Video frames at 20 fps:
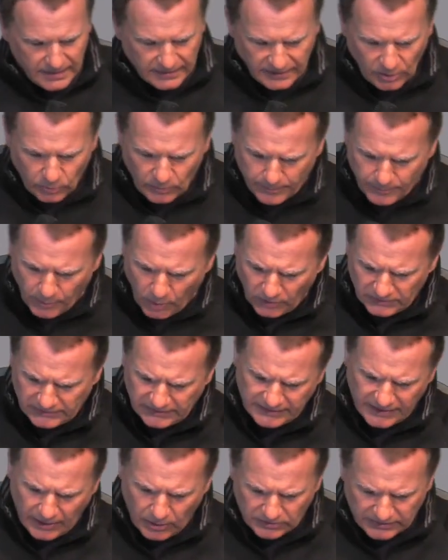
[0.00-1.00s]
Now, we
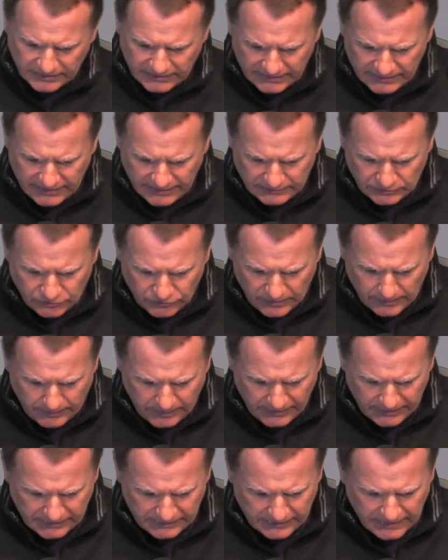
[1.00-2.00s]
pointed out, and I'd like to
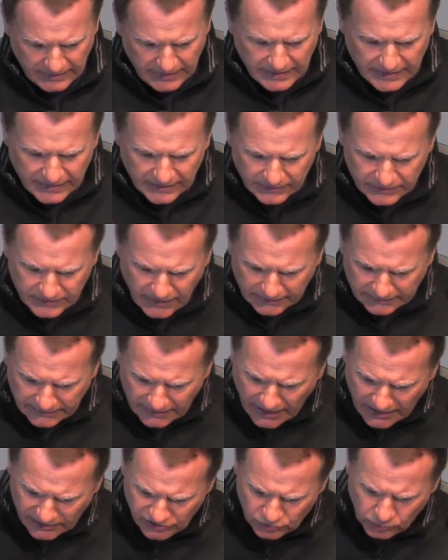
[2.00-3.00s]
repeat, that
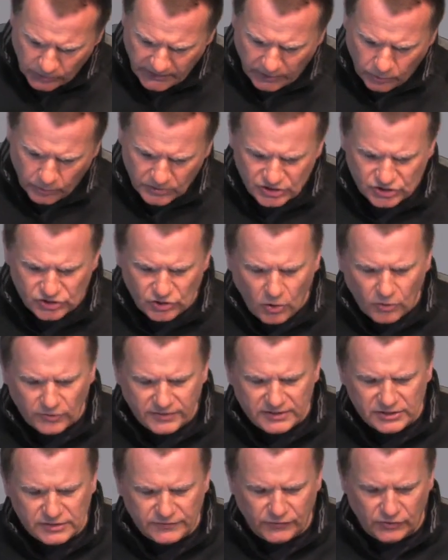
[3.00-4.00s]
last week we saw
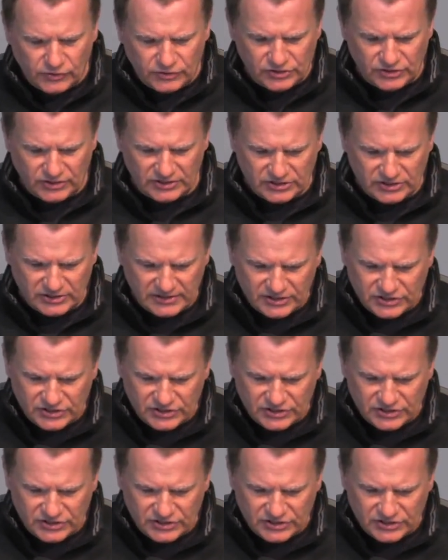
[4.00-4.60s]
these verses.